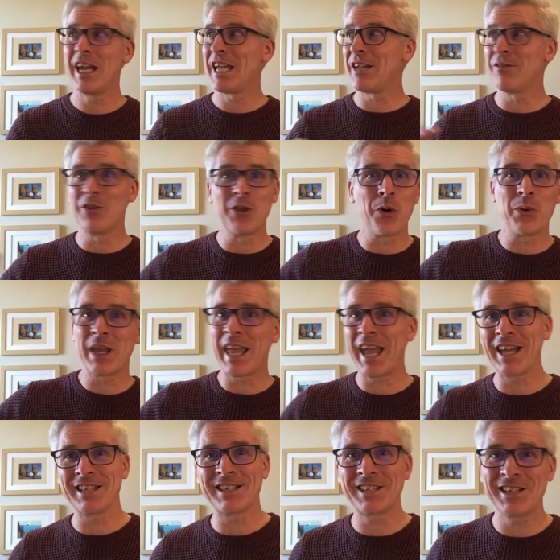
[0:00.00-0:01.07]
Even though we
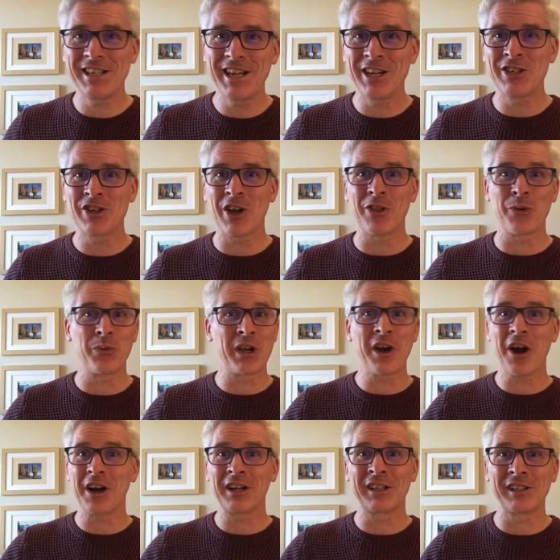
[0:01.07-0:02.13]
can't see each other, we
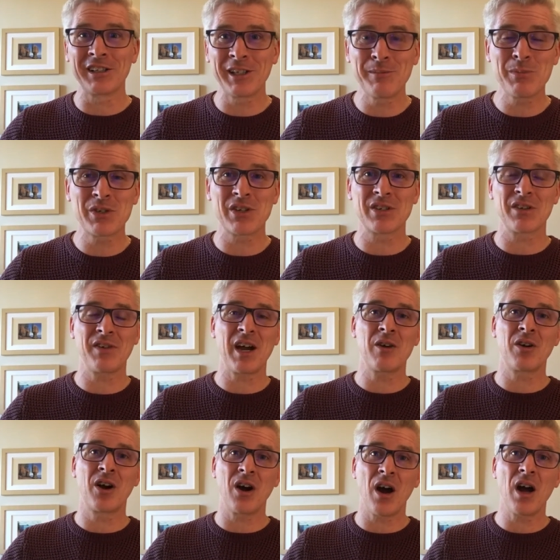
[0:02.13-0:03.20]
caught glimpses of how
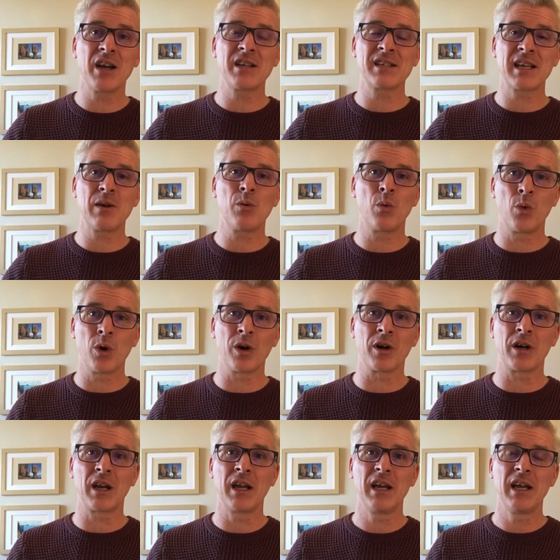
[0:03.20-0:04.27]
God is at work